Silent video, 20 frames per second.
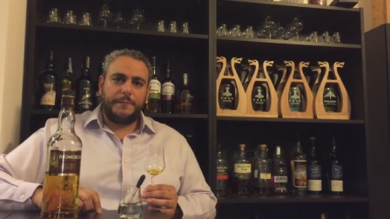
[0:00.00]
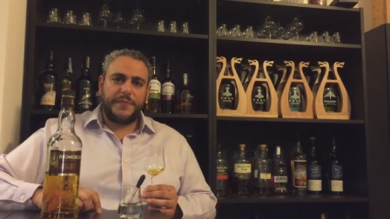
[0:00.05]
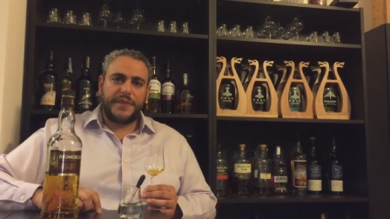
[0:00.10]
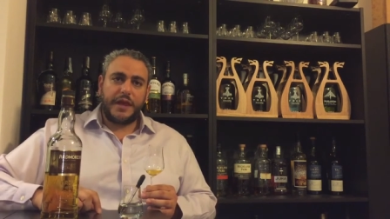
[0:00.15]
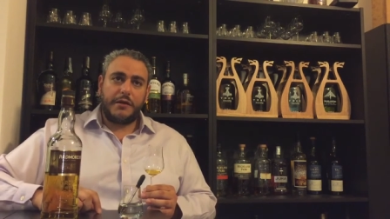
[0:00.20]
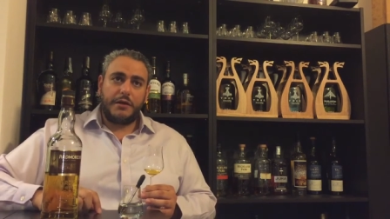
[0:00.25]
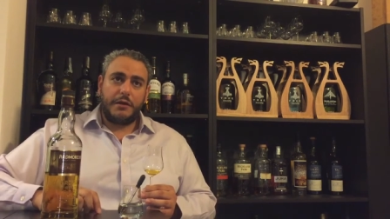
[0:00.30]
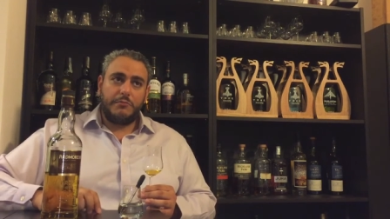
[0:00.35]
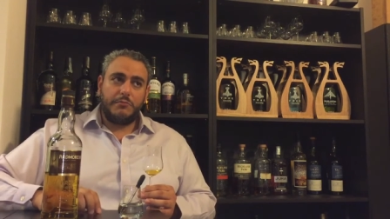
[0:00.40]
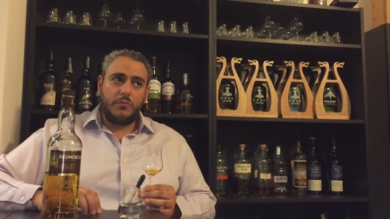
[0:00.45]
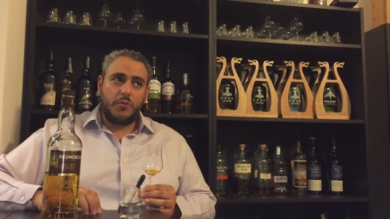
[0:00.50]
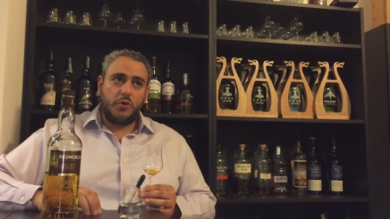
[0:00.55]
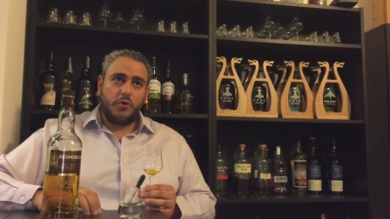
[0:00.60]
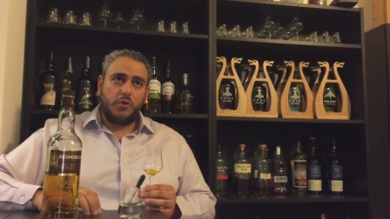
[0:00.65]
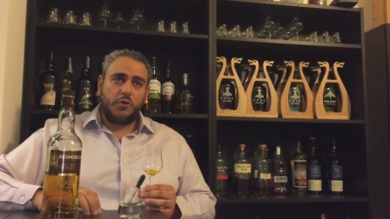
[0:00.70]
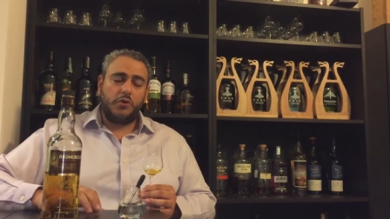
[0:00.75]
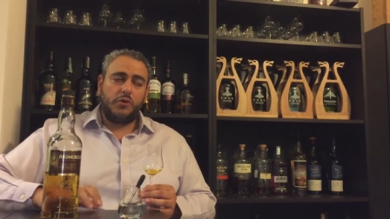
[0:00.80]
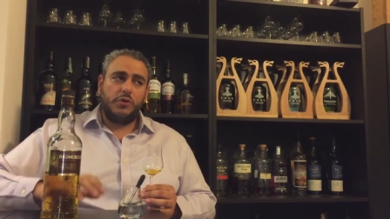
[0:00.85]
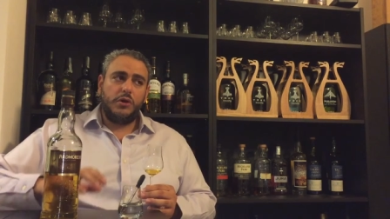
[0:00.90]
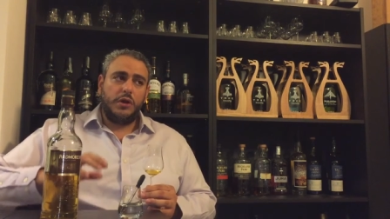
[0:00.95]
there are
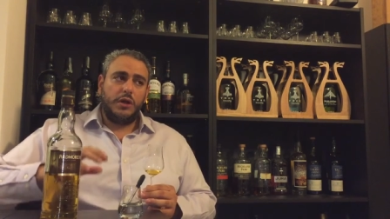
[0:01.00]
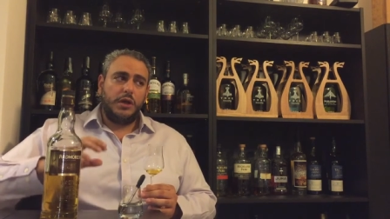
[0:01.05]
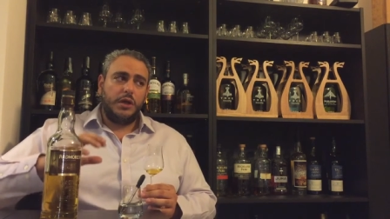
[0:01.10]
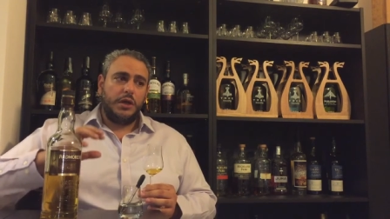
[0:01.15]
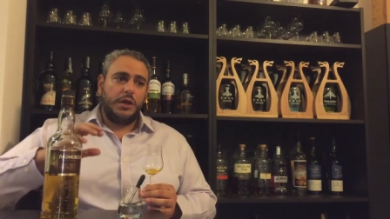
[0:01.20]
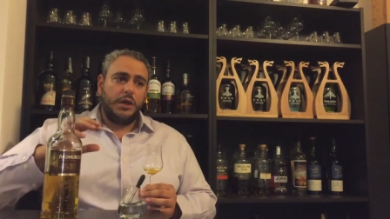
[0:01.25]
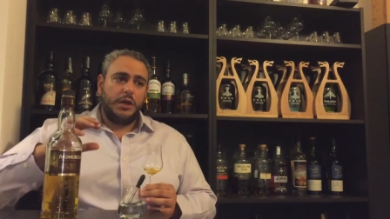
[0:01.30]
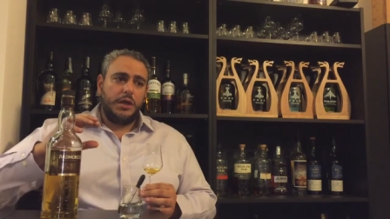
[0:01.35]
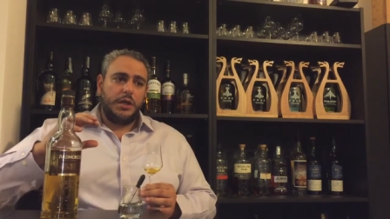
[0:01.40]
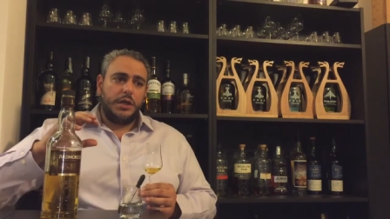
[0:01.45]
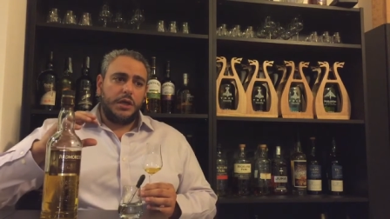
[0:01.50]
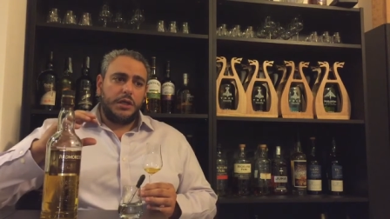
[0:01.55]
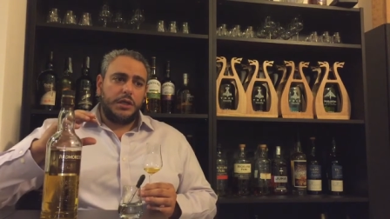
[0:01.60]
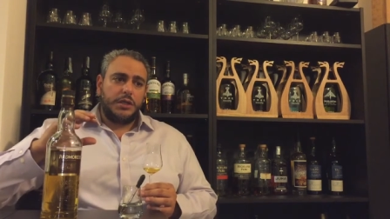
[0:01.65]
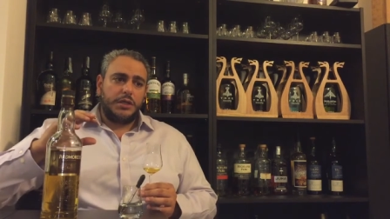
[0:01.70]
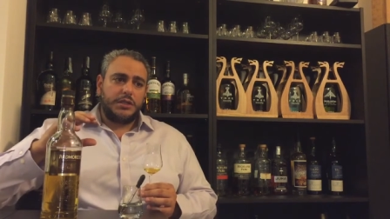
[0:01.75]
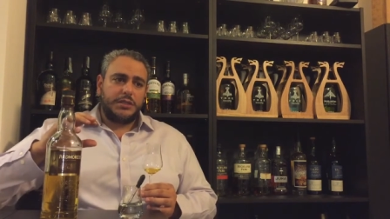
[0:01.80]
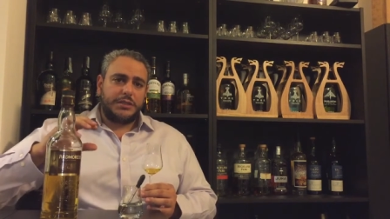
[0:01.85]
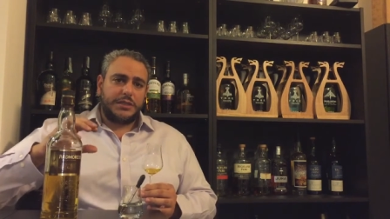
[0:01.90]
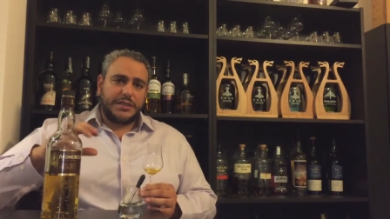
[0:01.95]
more
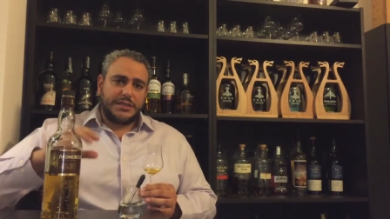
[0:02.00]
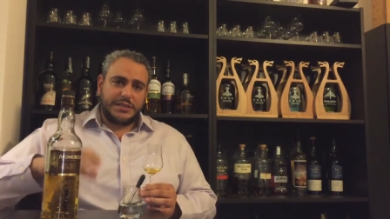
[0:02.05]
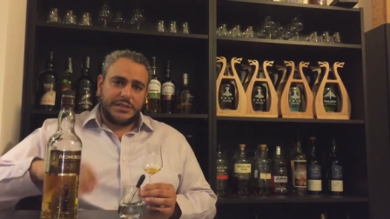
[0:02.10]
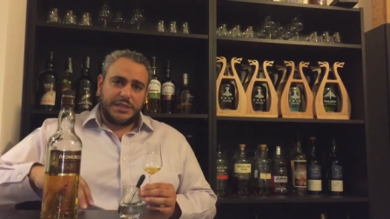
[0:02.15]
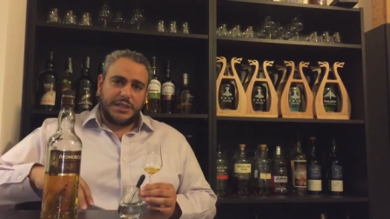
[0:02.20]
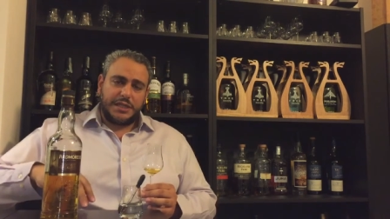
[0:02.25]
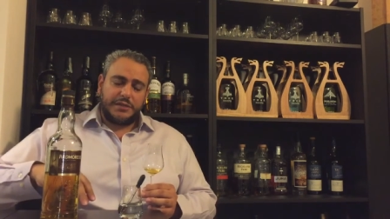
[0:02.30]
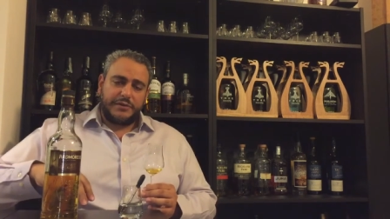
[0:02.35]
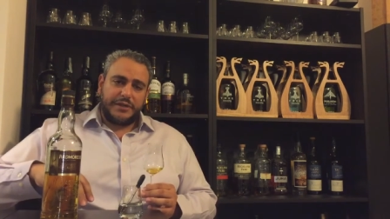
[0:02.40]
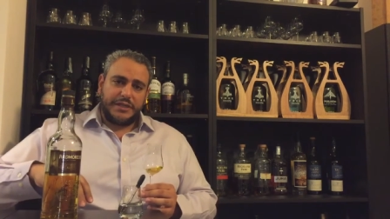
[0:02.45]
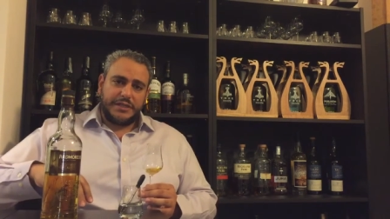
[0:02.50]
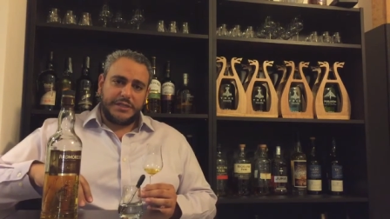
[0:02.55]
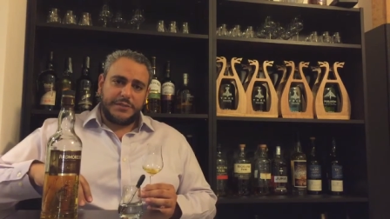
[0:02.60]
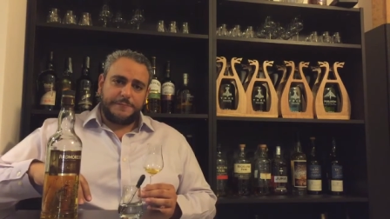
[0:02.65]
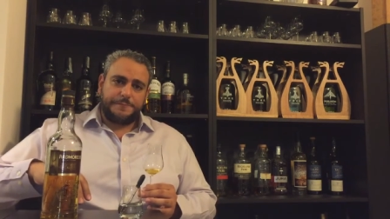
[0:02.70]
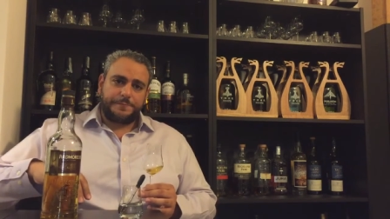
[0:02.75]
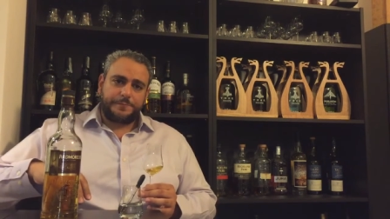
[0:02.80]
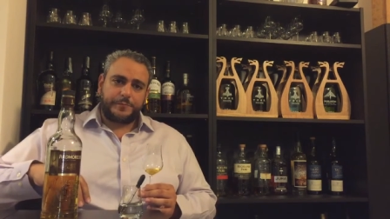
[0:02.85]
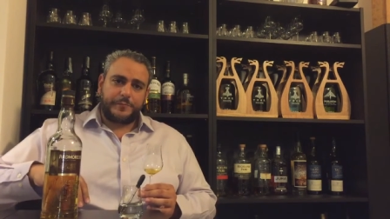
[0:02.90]
distilleries